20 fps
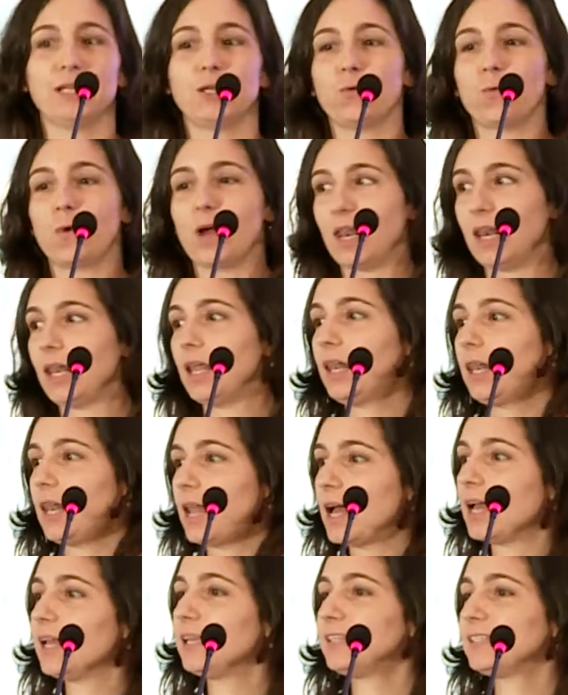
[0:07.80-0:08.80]
well
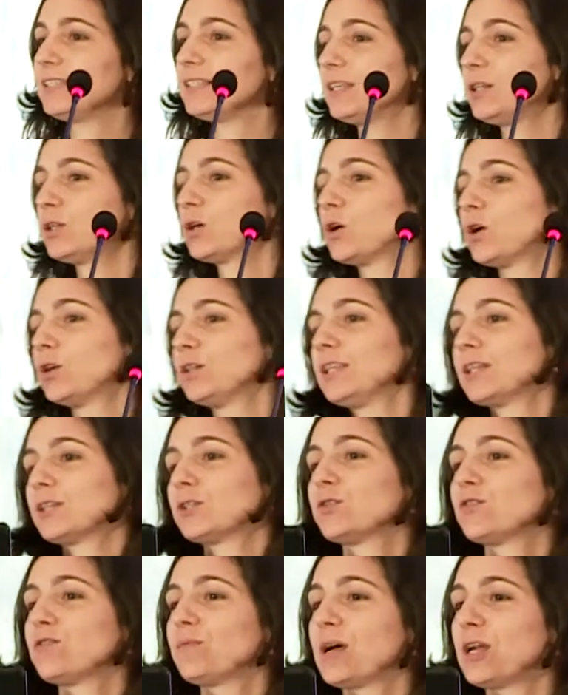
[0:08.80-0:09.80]
aligned in the
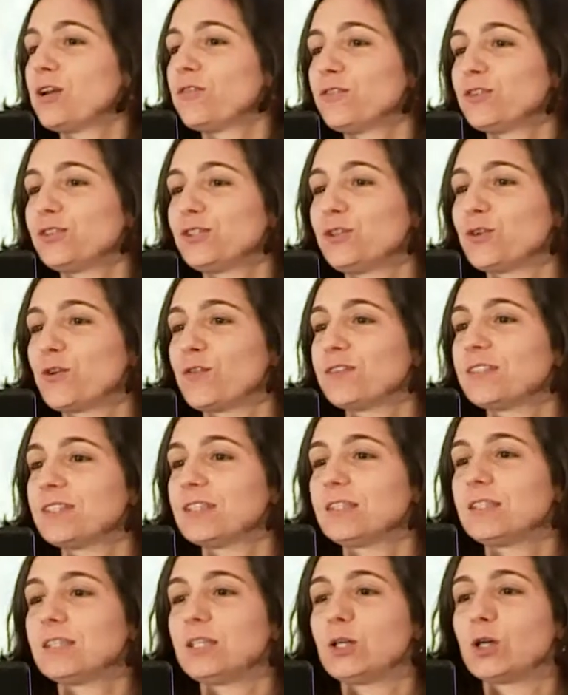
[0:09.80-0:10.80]
context of biodiversity
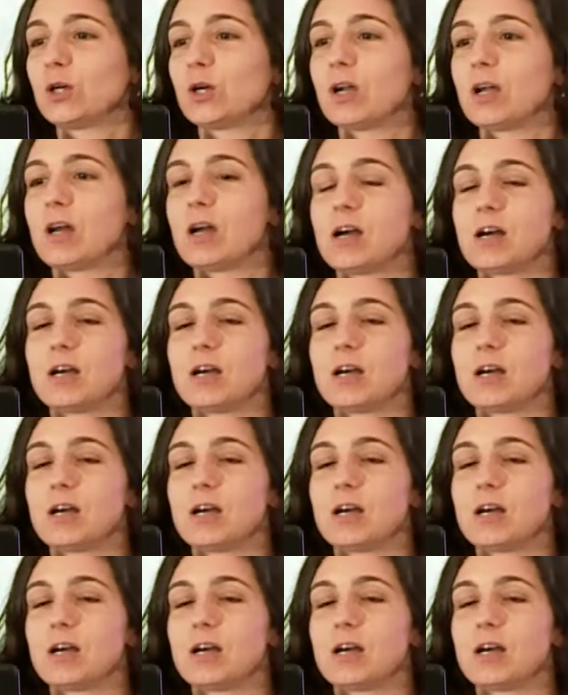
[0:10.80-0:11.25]
offsets here.